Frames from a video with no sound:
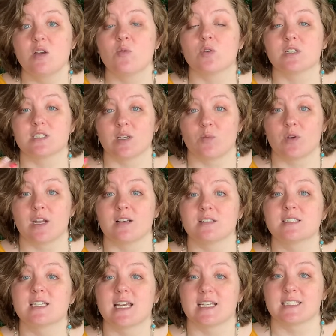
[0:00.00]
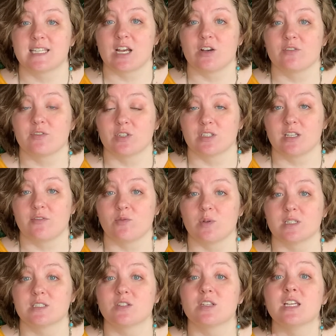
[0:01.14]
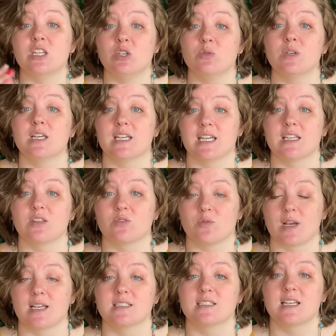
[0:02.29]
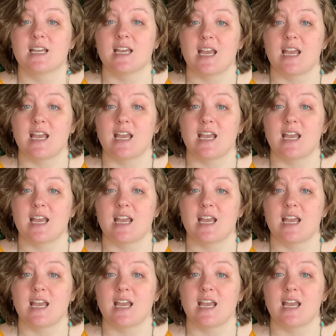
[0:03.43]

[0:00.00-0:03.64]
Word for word: where someone else takes care of your loved one so that you can get the rest